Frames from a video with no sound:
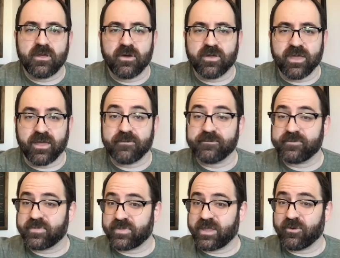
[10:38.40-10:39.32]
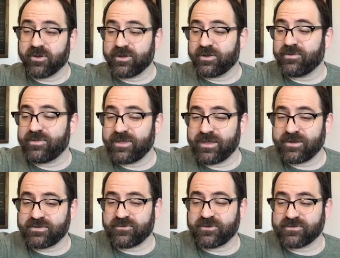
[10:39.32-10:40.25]
Okay, now we're going to do the
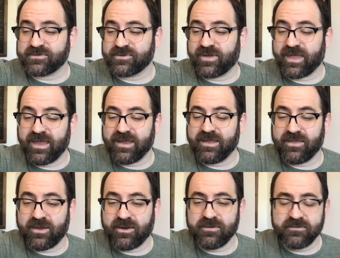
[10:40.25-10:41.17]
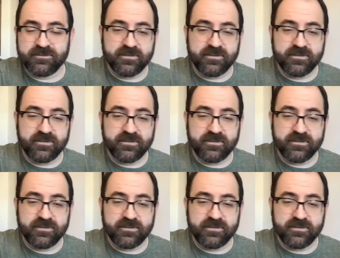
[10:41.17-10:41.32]
Yiddish verse, so hang in there,